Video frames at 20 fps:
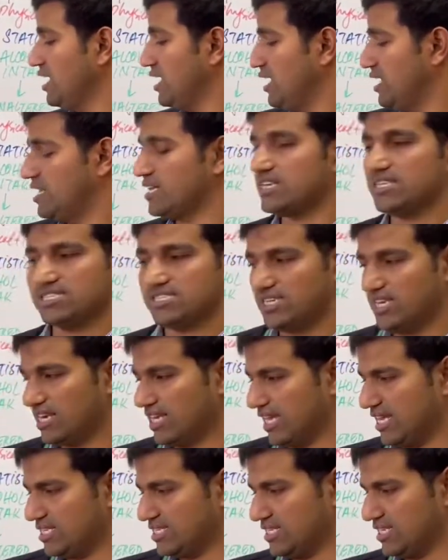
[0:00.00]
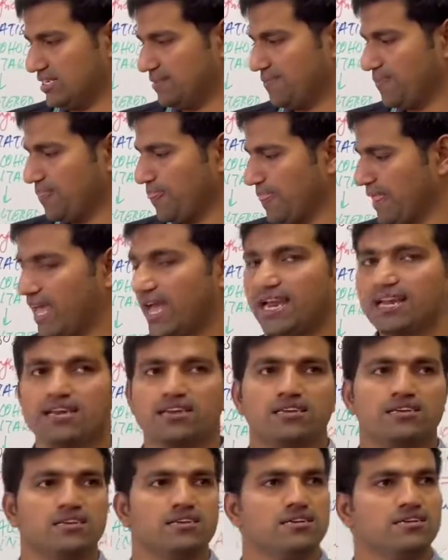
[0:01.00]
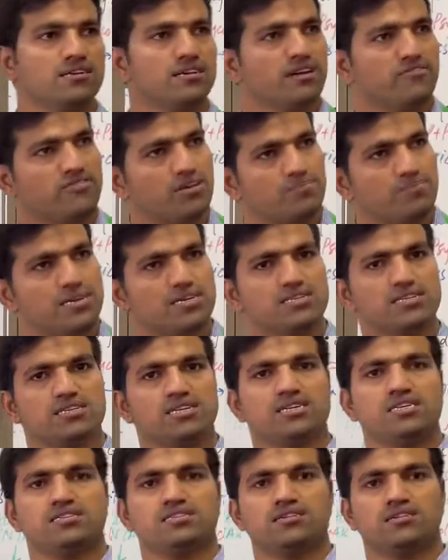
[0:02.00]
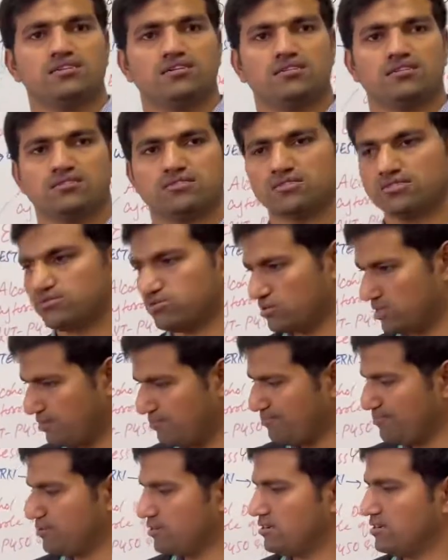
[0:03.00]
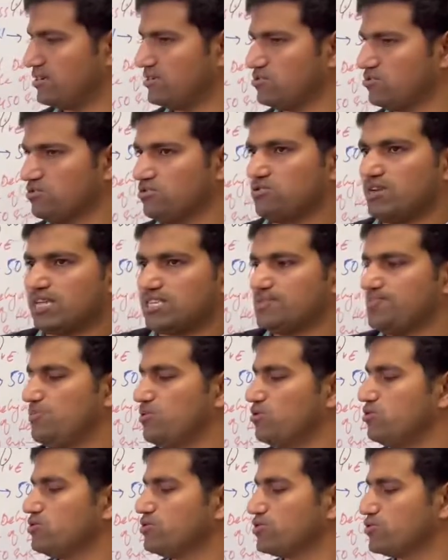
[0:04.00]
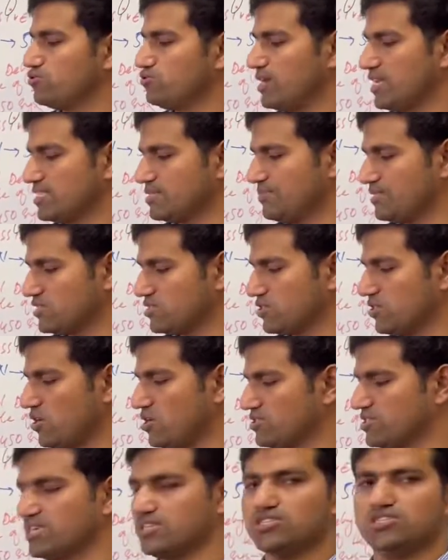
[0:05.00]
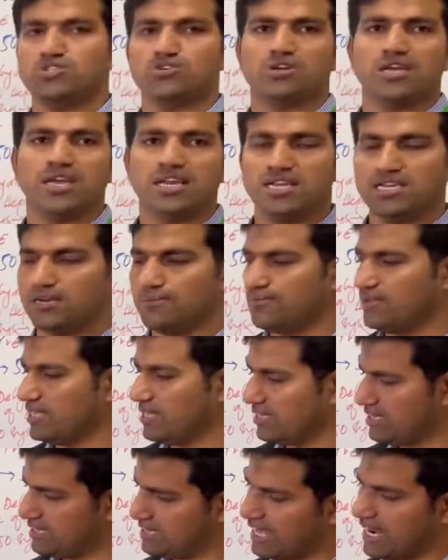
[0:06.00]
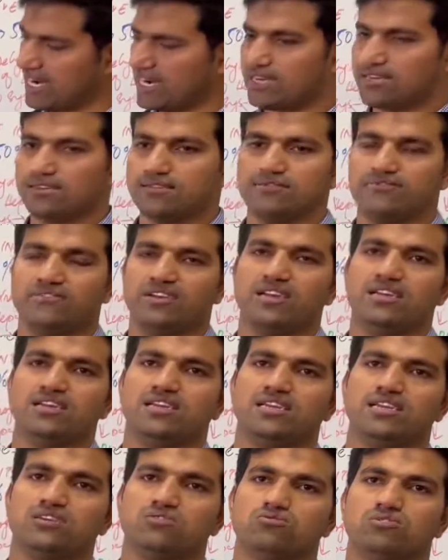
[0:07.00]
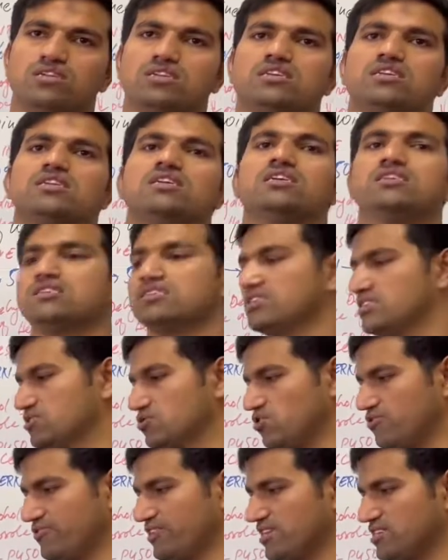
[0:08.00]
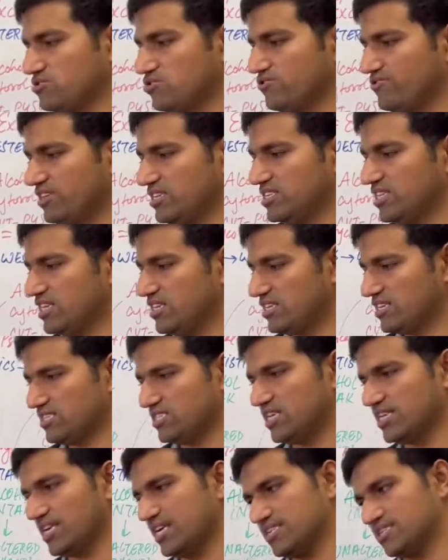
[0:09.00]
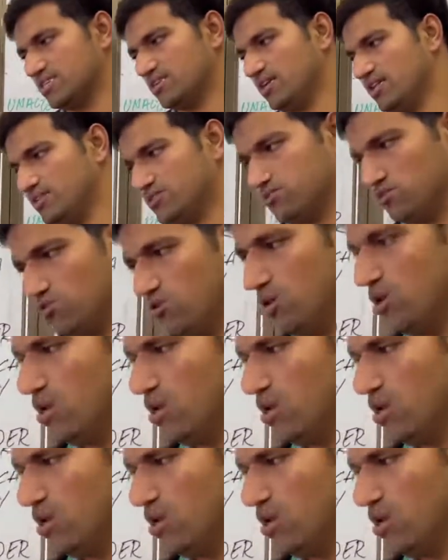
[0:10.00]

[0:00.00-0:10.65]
laryngeal cancer. And if the person is exposed to asbestos and uranium, that will lead to the increased risk of esophageal laryngeal cancer also.